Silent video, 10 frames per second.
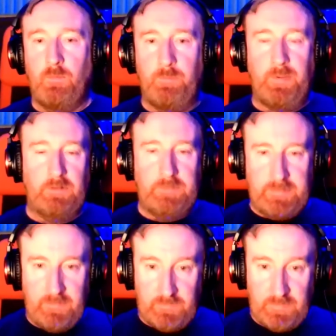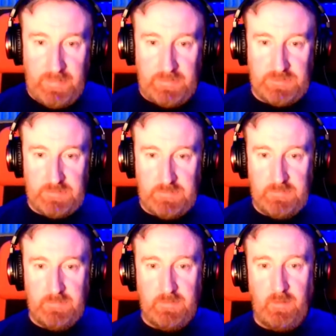building insulation
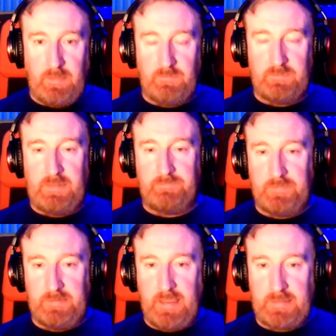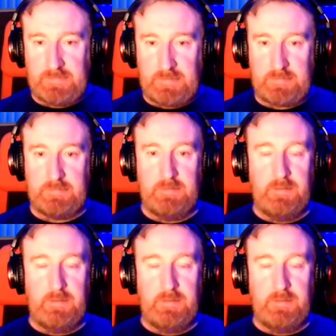that was left in the attic,